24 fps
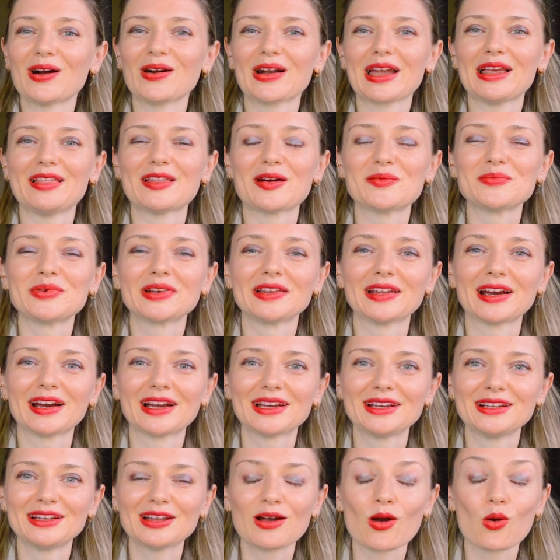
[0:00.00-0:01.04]
Okay, number
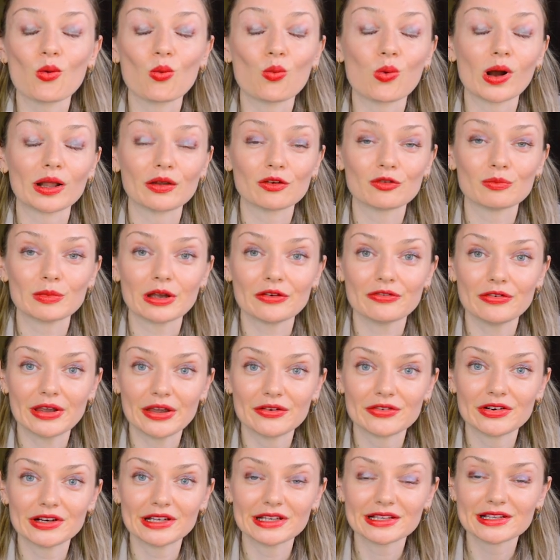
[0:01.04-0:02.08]
9, one of my
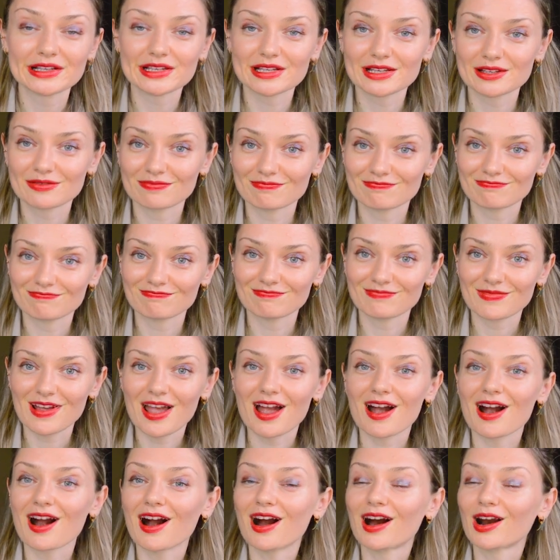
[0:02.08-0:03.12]
favorites.
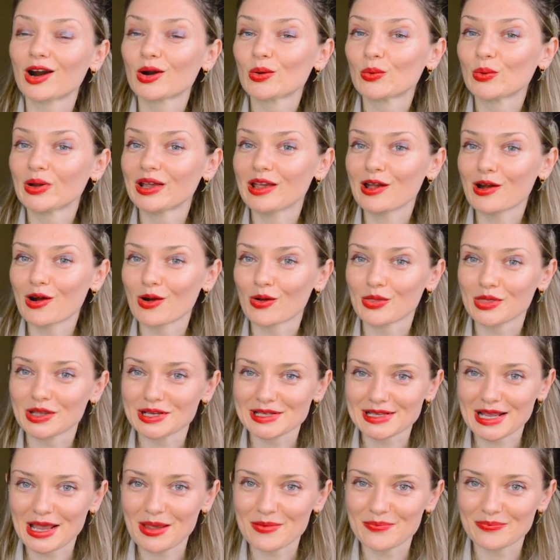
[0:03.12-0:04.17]
Are we on the
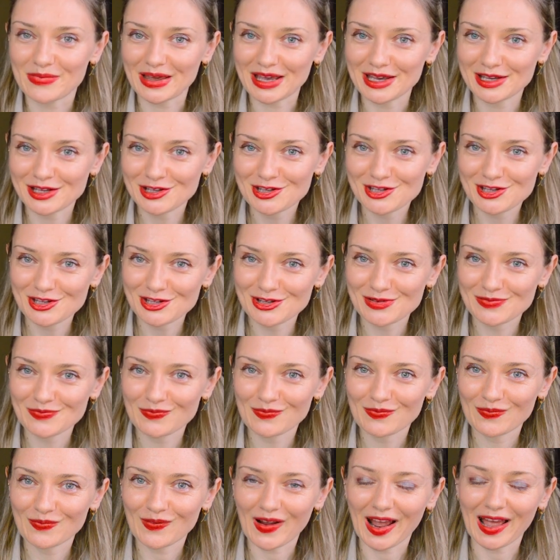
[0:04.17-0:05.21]
same page?
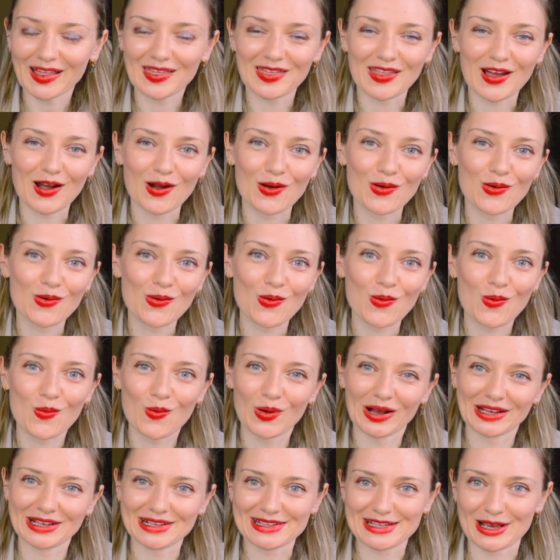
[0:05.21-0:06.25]
And now,
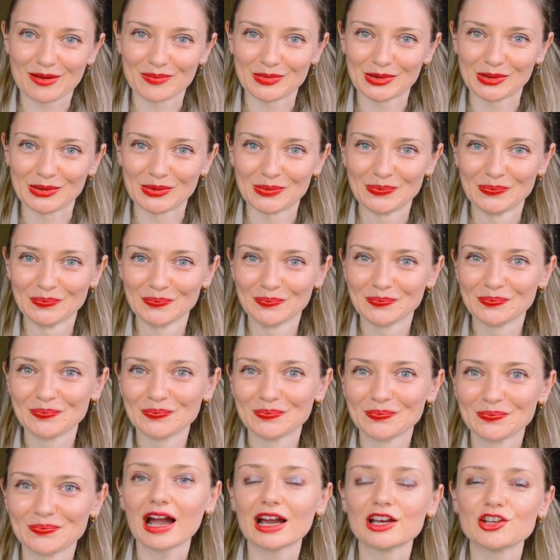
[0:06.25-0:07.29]
one example.
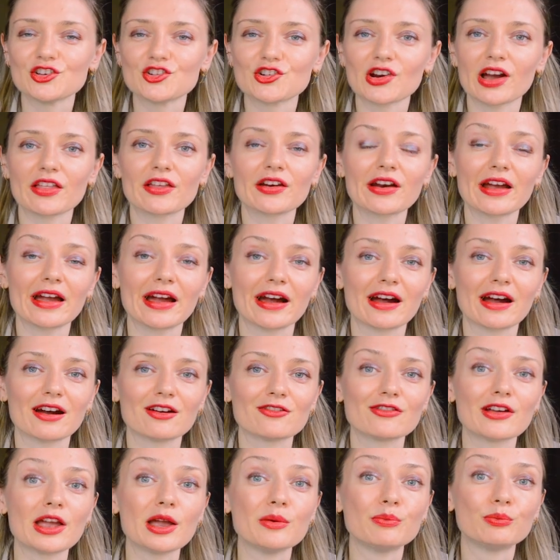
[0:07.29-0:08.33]
I'd rather
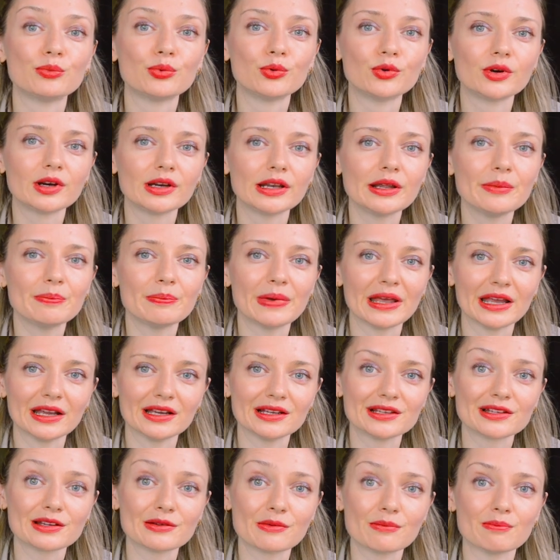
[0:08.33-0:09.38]
have a poorly
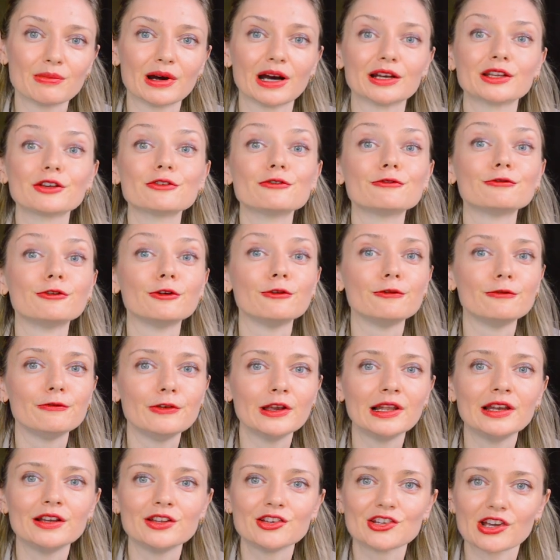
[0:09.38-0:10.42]
paid but
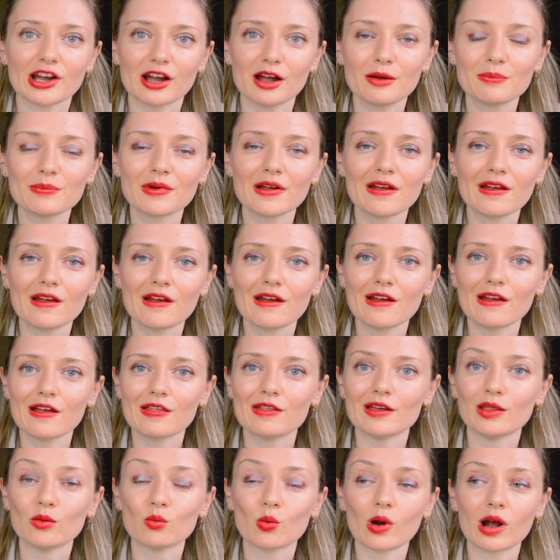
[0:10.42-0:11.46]
fulfilling job
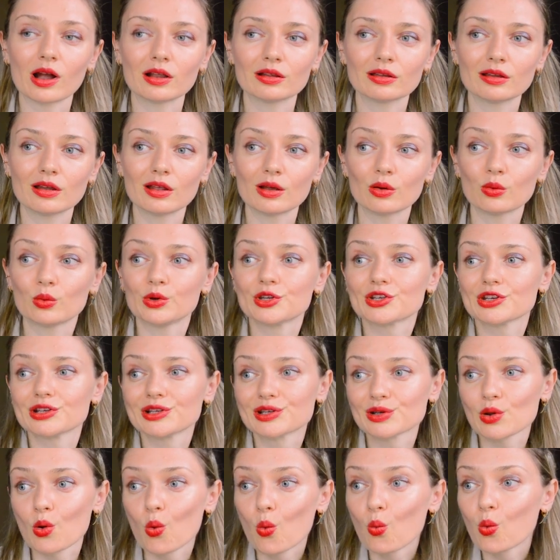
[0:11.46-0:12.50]
than one which
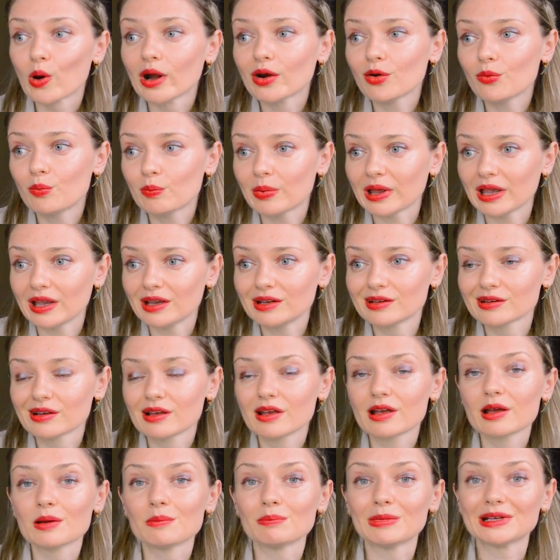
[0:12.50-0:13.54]
is well paid
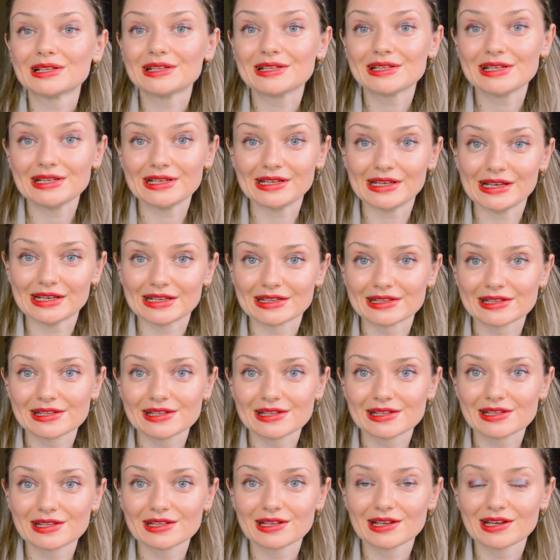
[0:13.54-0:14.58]
but
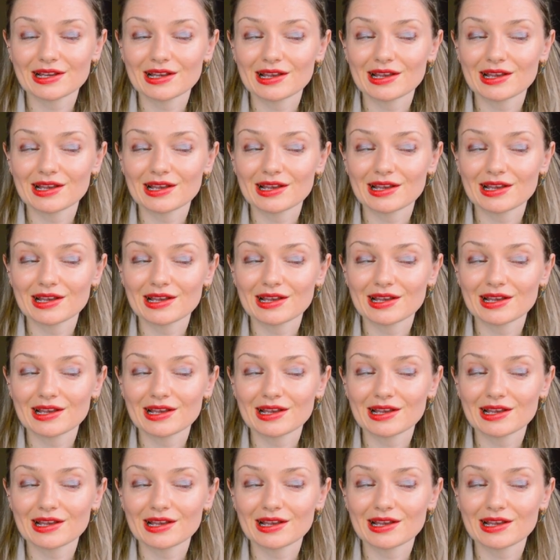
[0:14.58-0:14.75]
tedious.